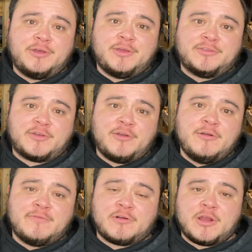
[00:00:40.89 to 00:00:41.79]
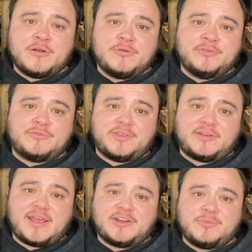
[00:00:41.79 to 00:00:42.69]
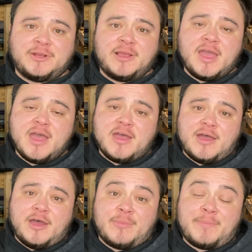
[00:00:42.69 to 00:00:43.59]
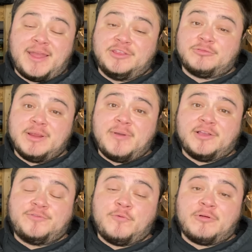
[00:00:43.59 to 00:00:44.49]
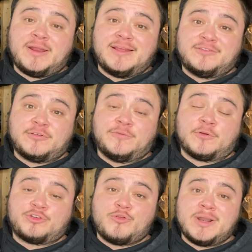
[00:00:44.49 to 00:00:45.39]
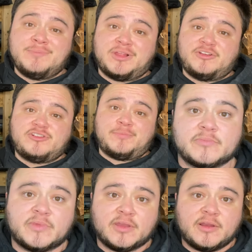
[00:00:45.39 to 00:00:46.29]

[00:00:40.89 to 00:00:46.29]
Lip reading: It's a Hoover hose with attachment. I paid $3 for it and it sold for 20 plus shipping.